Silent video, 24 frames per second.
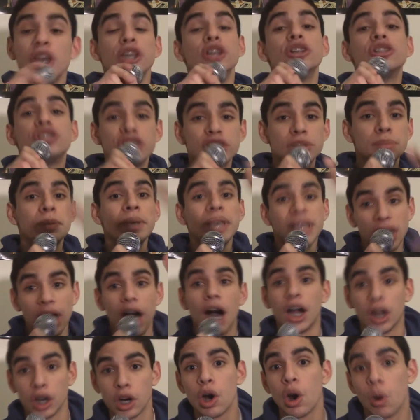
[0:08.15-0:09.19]
You're just being
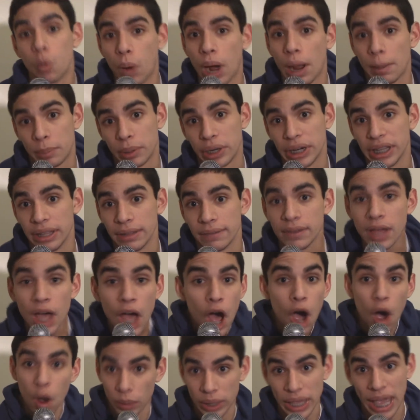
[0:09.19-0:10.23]
uncooperative,
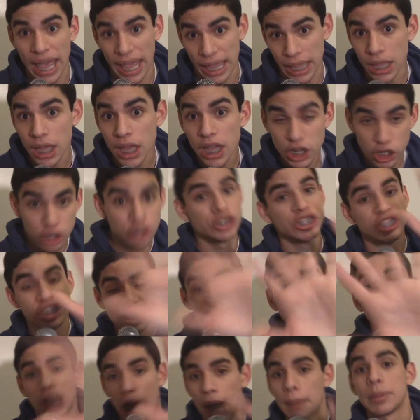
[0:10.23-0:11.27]
okay? Just
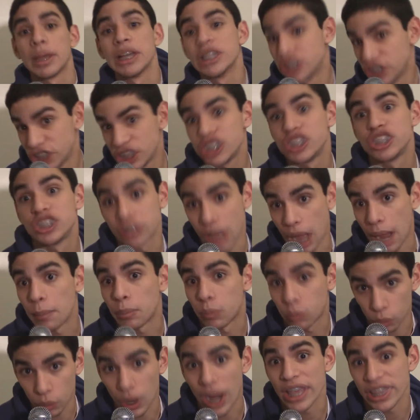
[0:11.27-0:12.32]
stop
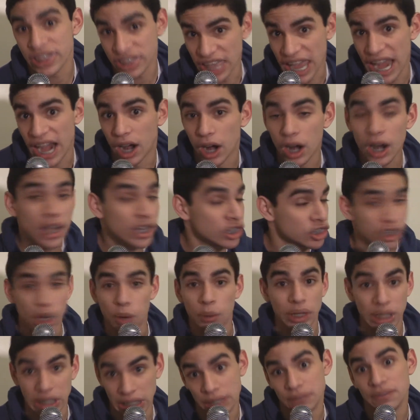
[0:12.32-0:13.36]
right there.
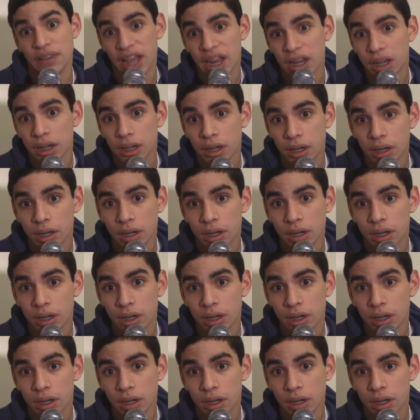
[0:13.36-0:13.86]
Don't even.